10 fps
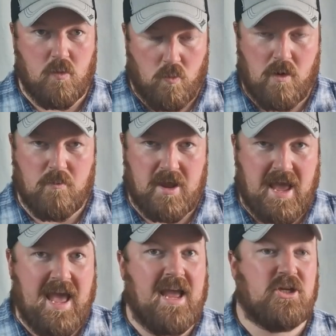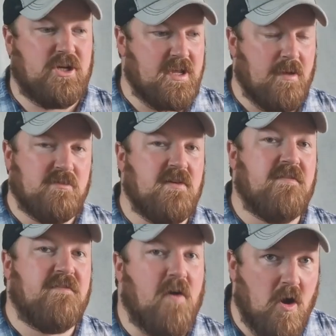when we actually come to
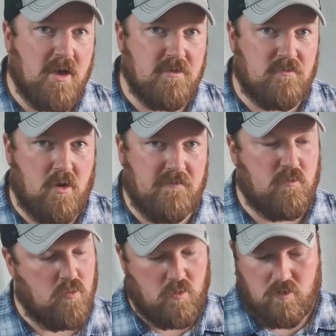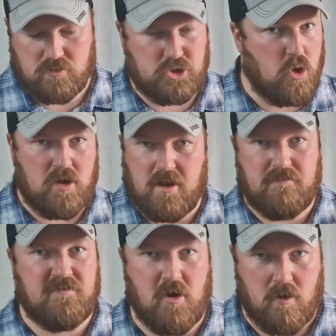fire the rifle or shotgun,
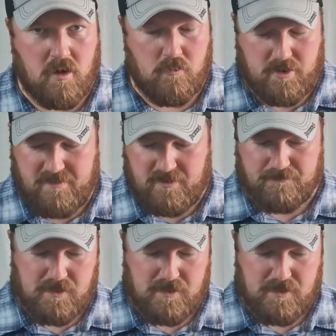firearm, whatever.